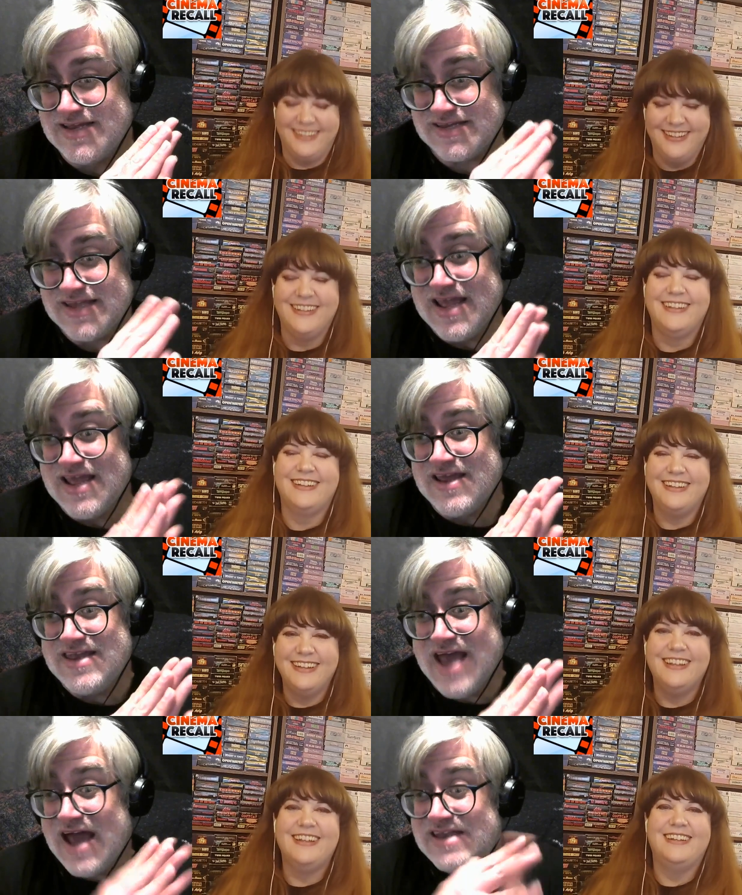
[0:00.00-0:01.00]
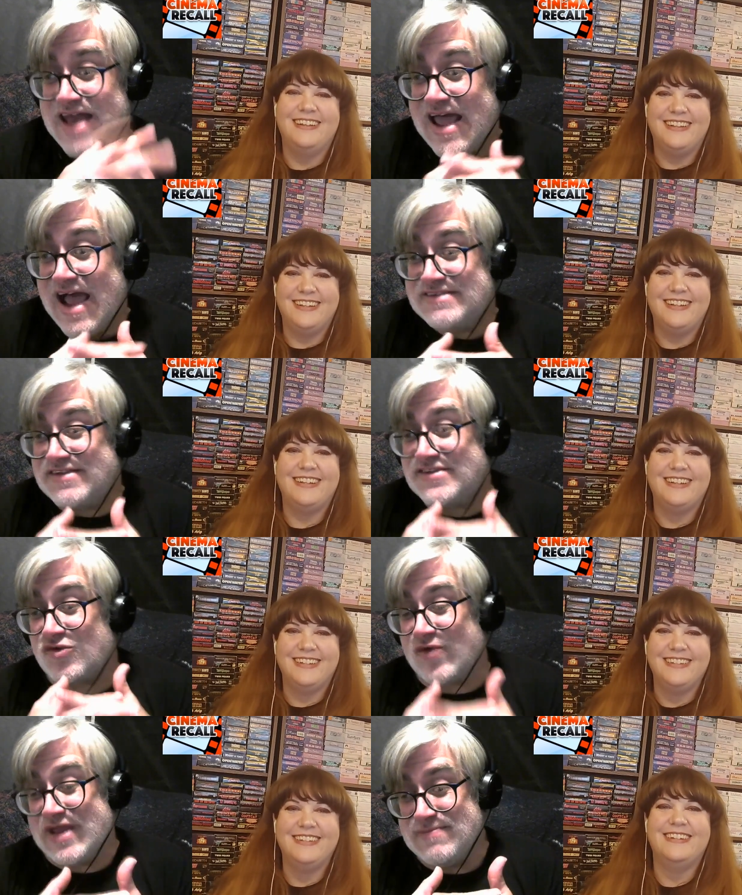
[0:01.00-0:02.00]
Speaker 1: just not not as
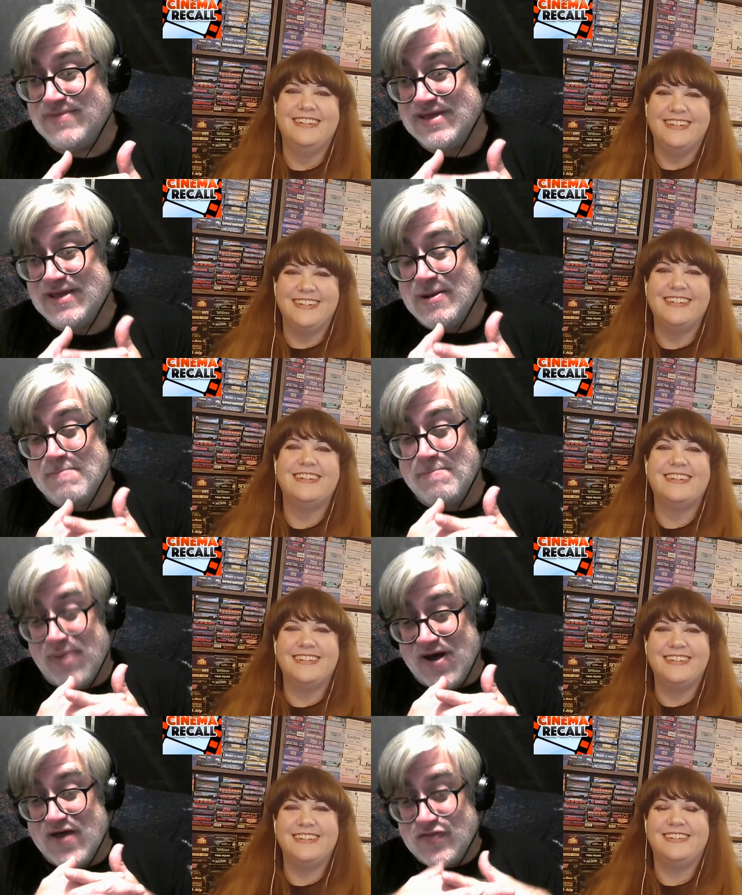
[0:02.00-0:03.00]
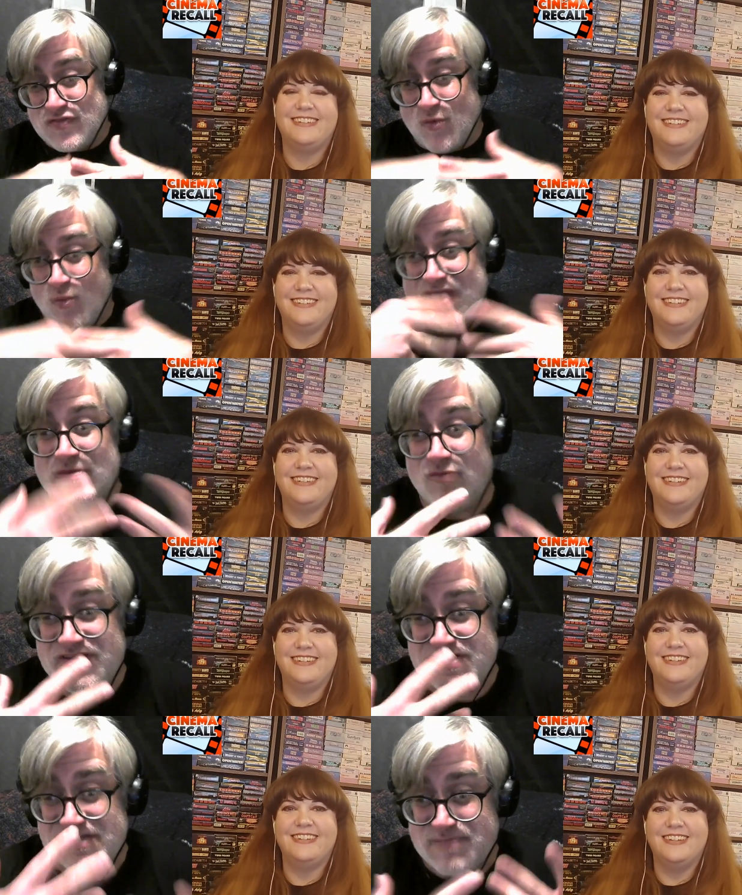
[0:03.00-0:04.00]
extreme, but the way the
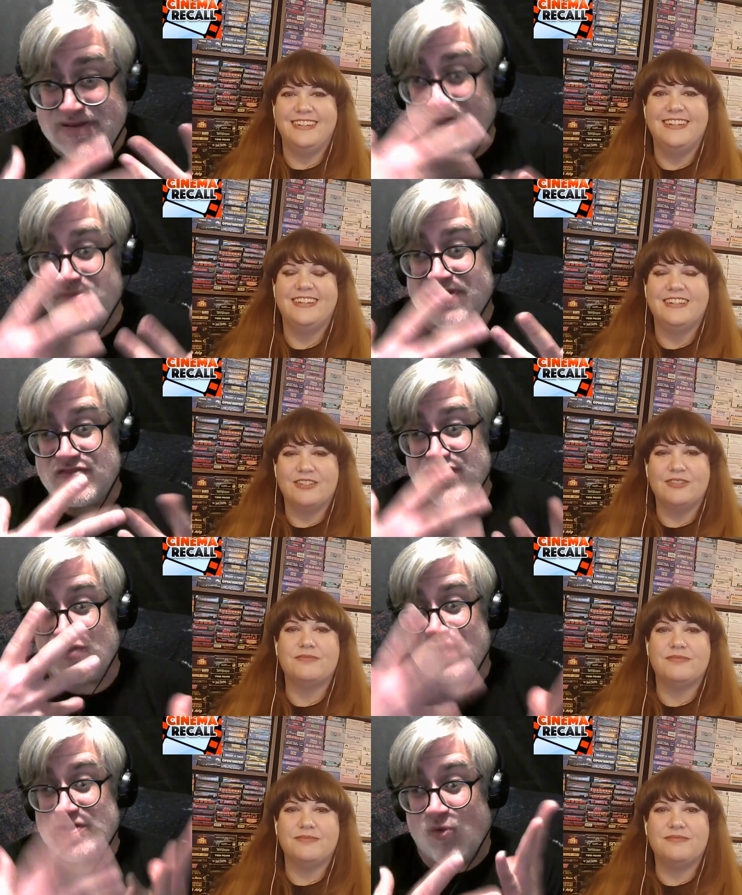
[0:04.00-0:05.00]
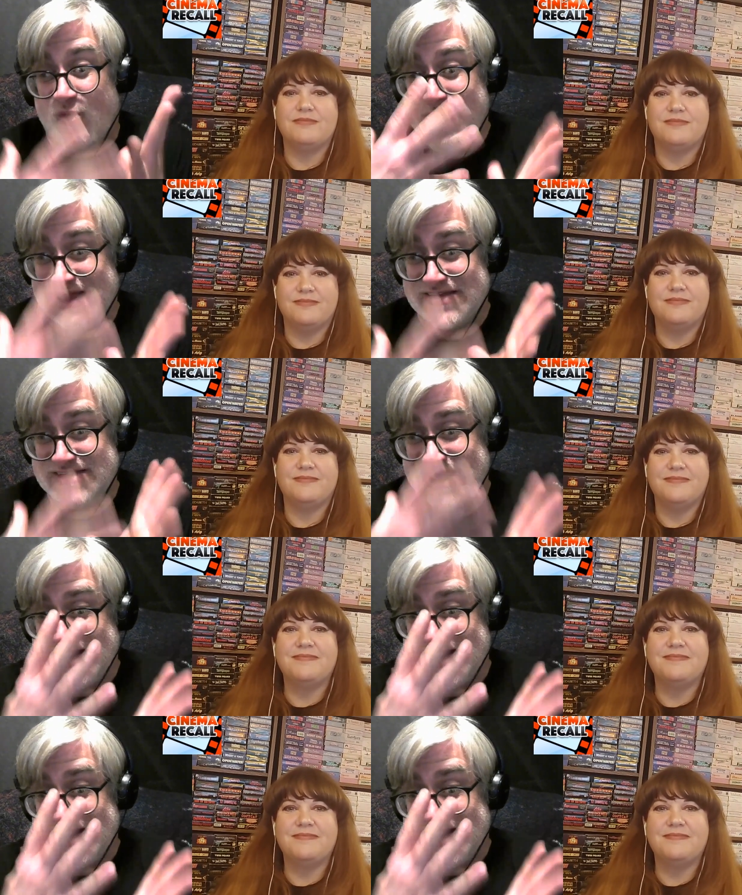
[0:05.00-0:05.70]
movie just becomes like this like romance and